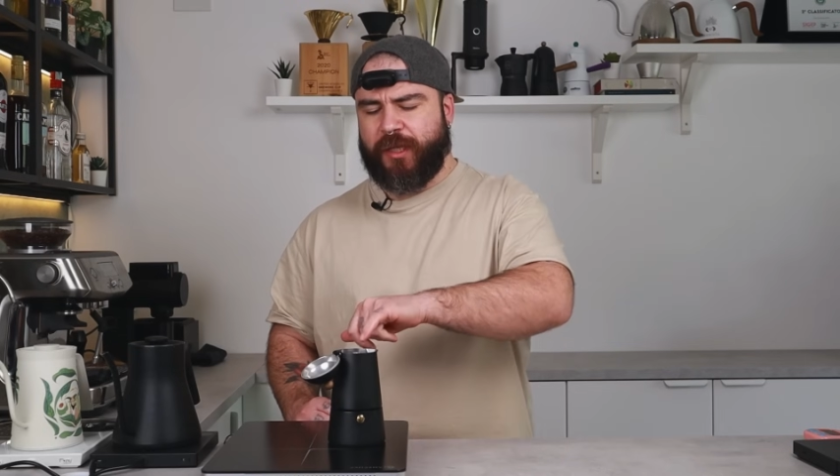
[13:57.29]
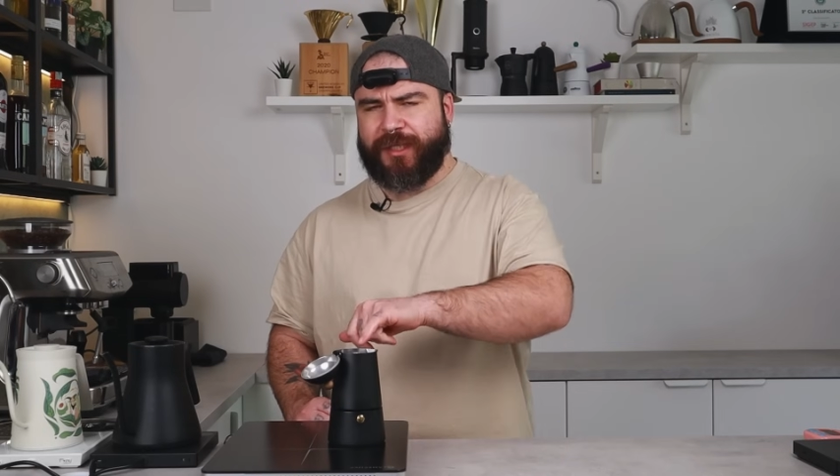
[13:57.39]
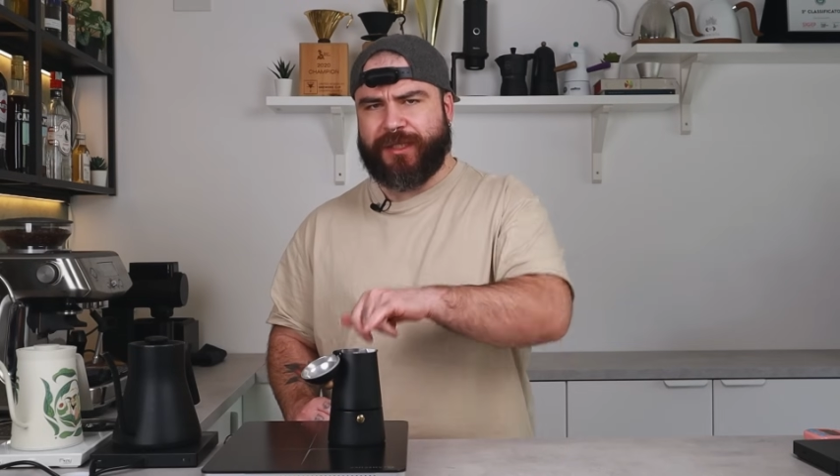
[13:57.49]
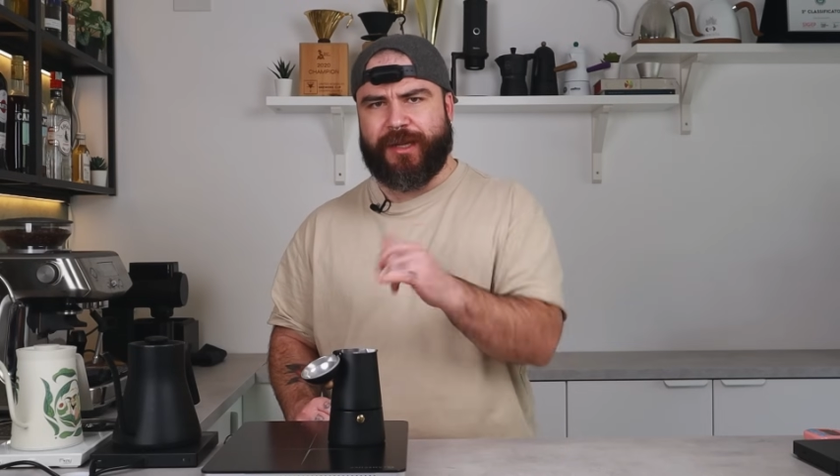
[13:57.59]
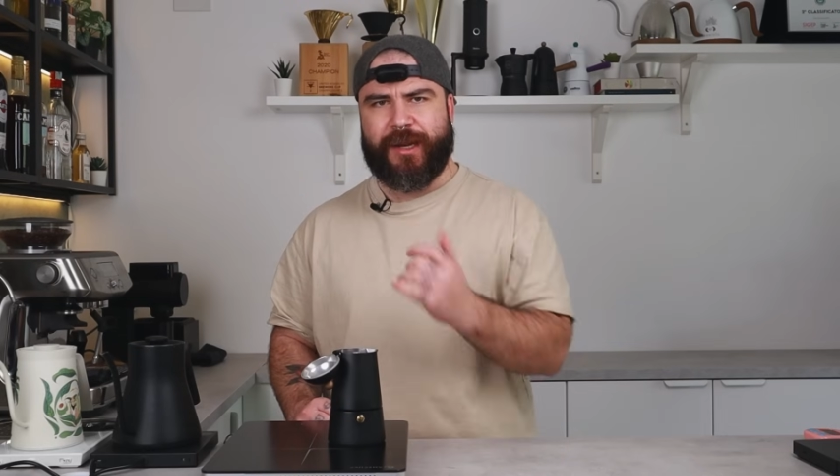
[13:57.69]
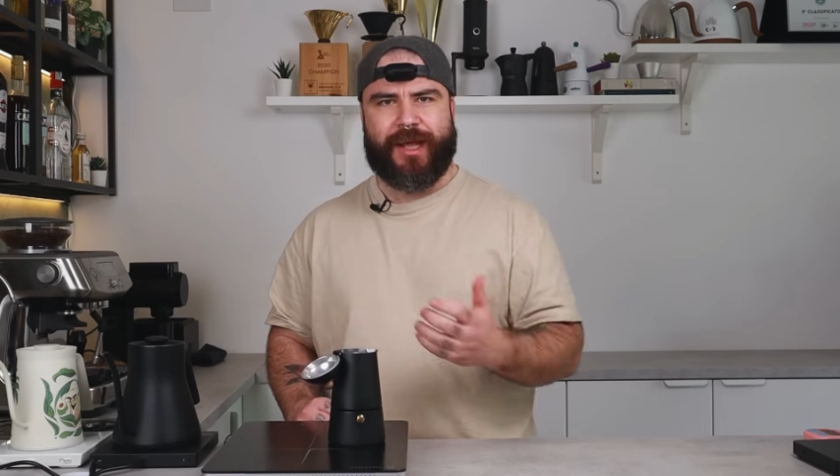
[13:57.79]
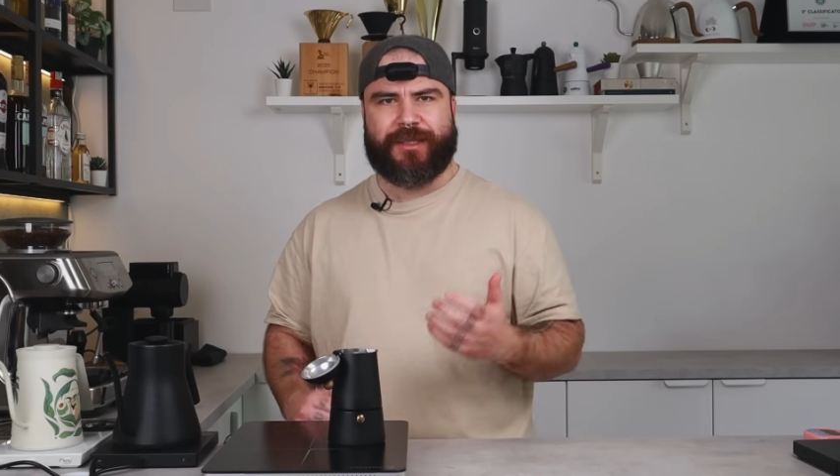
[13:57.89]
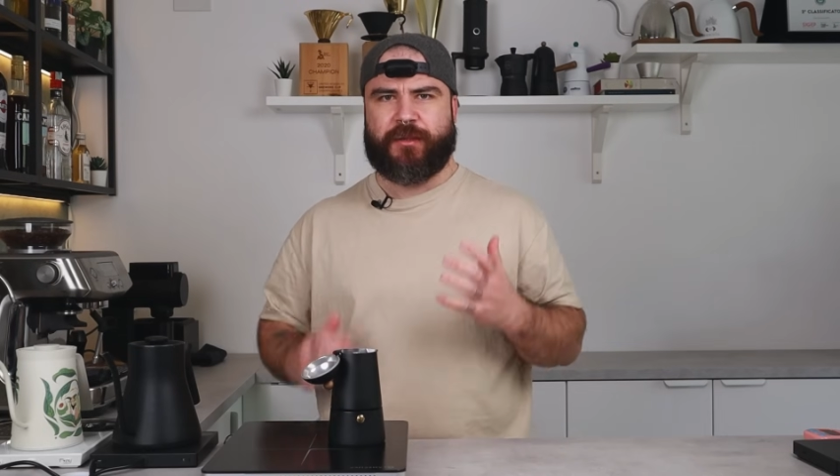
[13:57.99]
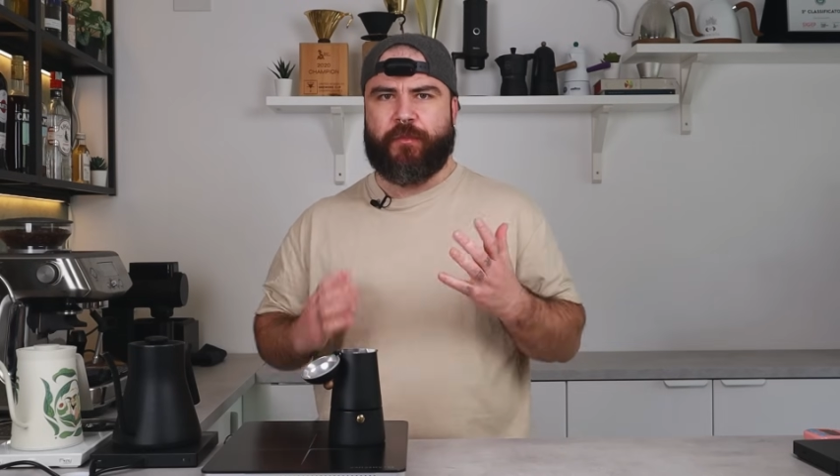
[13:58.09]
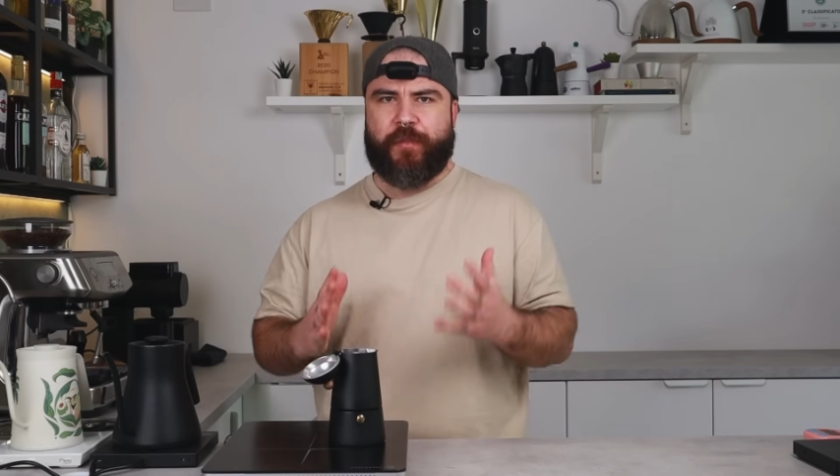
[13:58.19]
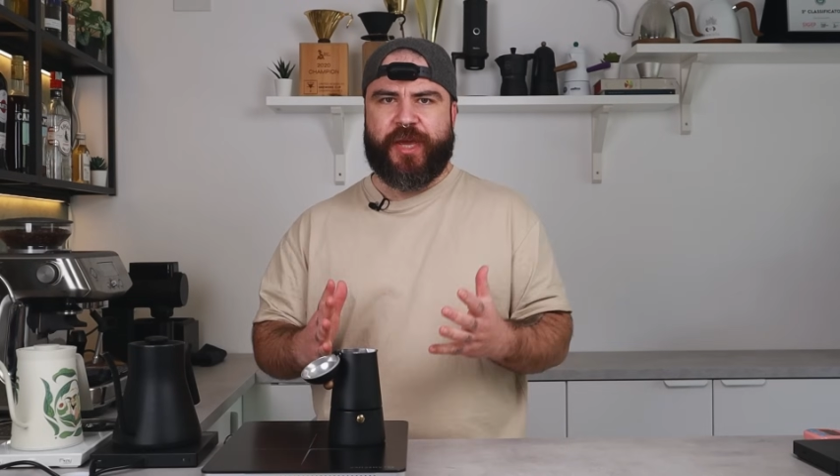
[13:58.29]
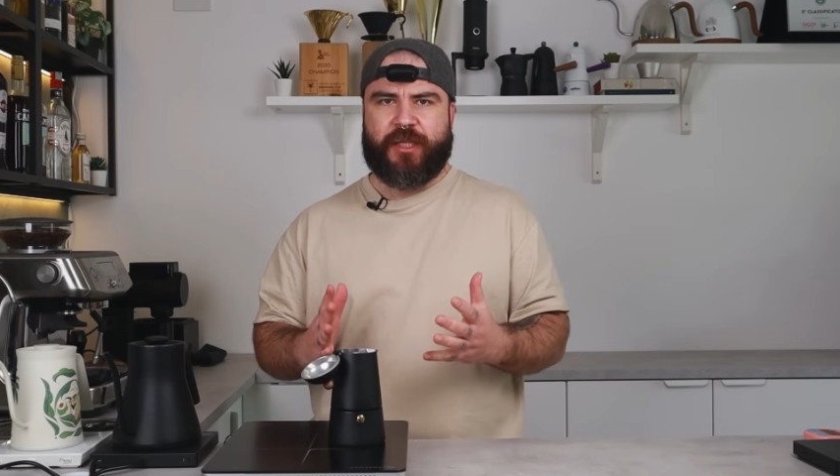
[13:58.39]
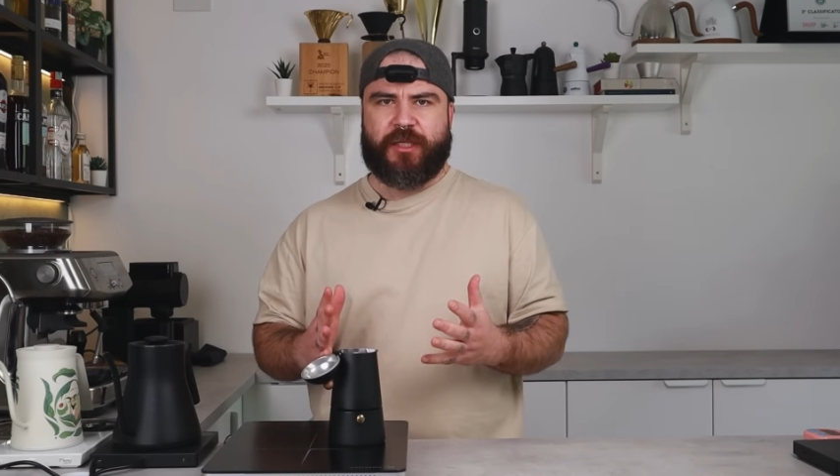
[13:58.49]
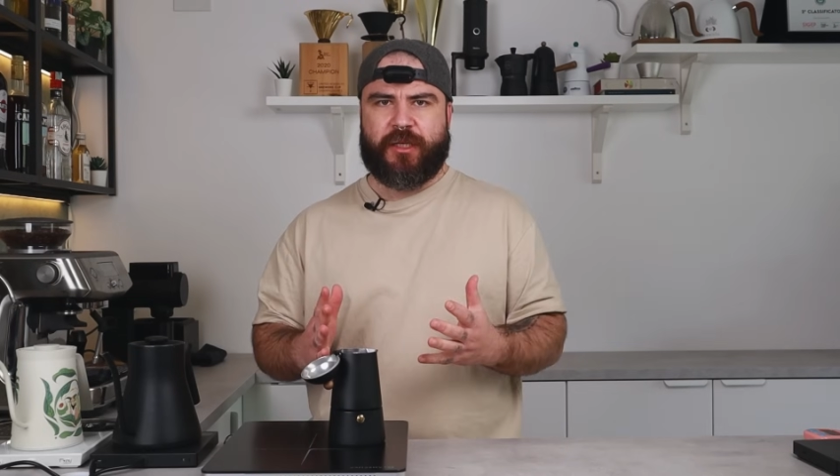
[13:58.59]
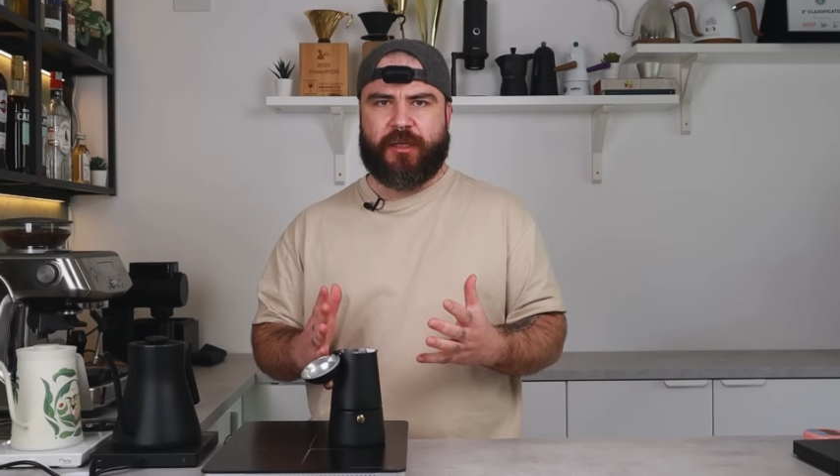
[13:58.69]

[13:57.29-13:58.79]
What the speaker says: these last bits